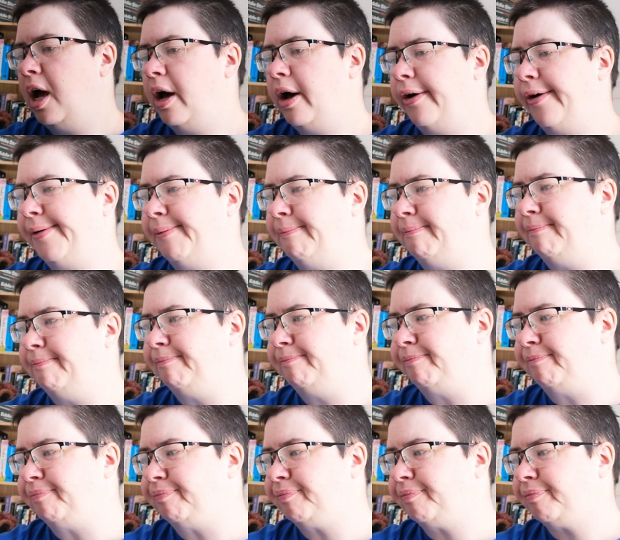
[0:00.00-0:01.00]

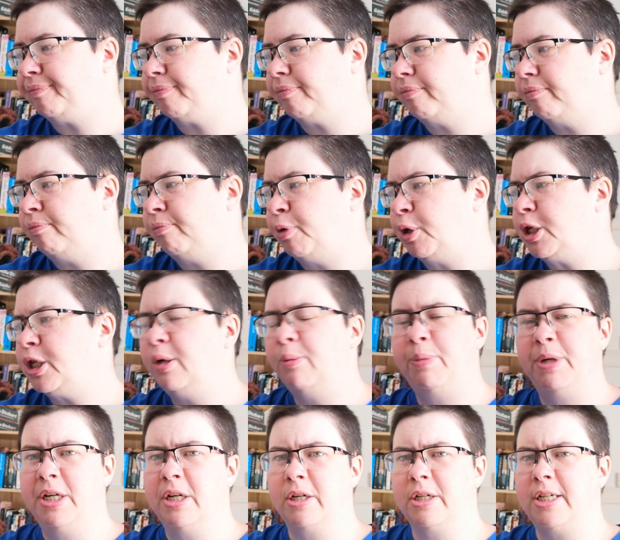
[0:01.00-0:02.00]
Plus
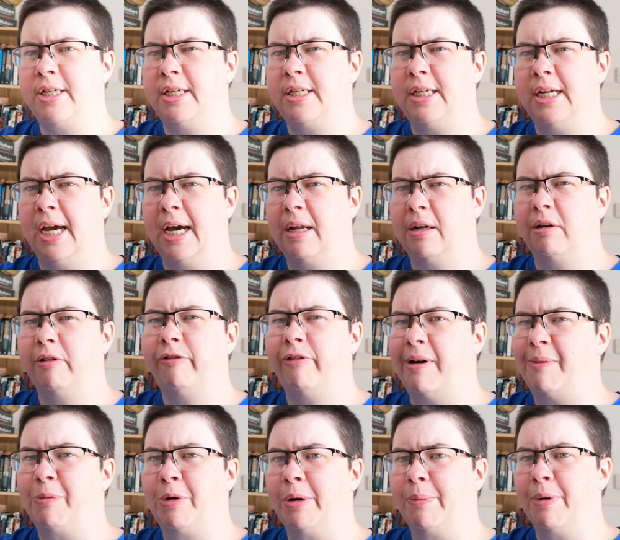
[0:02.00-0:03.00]
it'd be nice to see how the
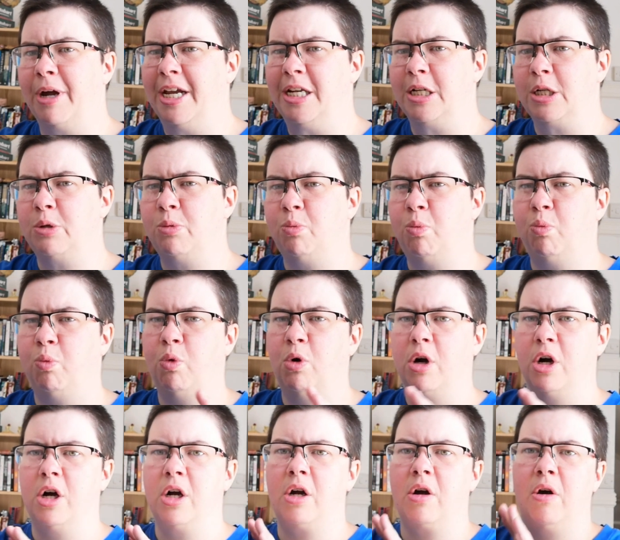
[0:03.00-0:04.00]
fabric paints
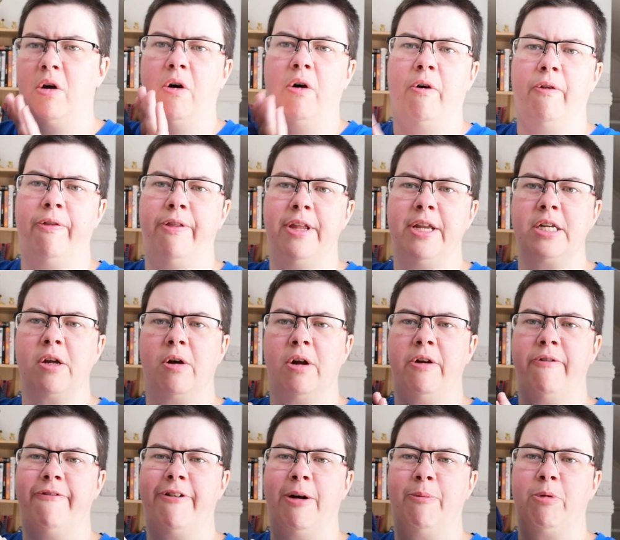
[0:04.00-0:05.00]
work on this
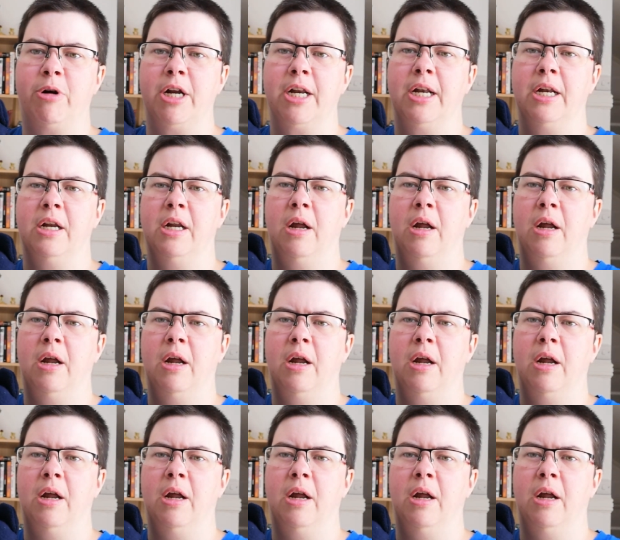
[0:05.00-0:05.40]
kind of fabric.